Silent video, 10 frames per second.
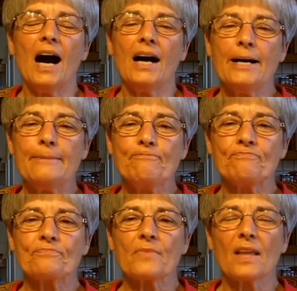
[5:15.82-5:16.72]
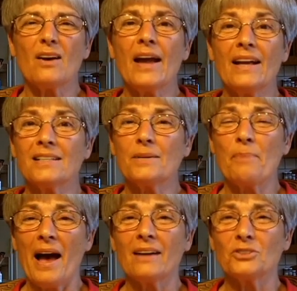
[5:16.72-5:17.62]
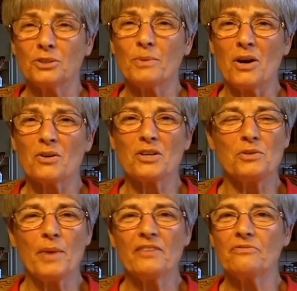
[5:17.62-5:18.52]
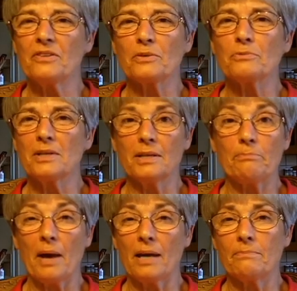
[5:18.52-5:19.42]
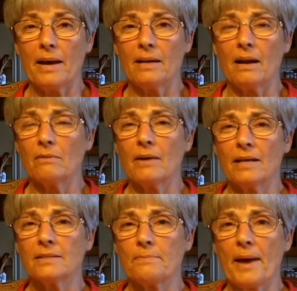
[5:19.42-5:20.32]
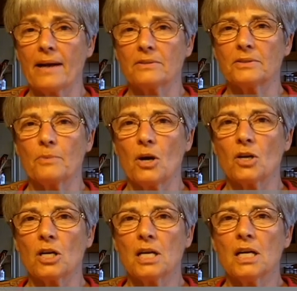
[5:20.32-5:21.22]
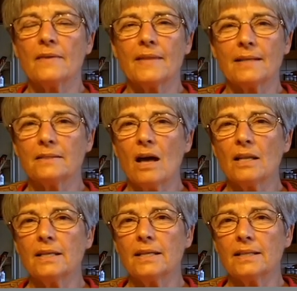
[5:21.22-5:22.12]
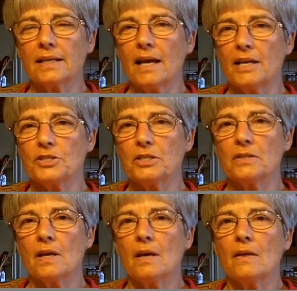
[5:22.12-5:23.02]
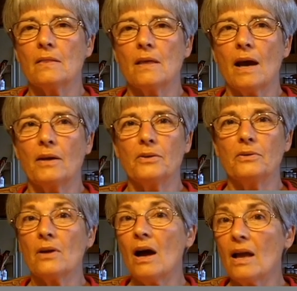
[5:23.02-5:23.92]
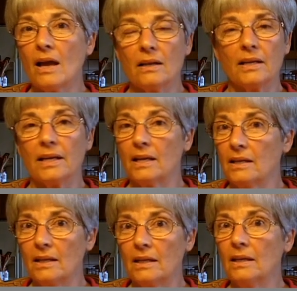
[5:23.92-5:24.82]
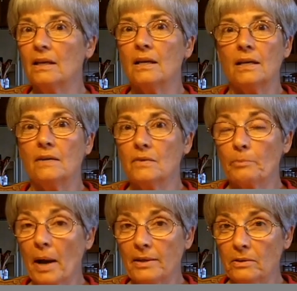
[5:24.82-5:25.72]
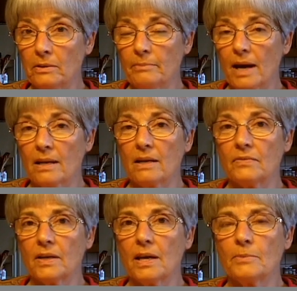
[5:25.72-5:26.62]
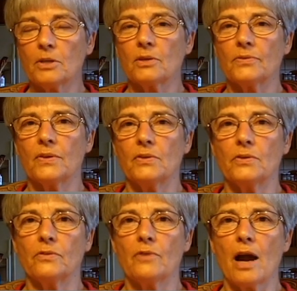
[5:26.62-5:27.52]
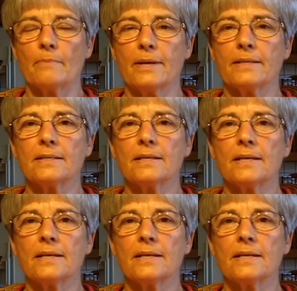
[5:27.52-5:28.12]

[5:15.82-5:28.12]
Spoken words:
and tobacco smoke. You may feel really bad around tobacco smoke. That's all an indication that you're not handling any even minute amount of chemicals in your environment.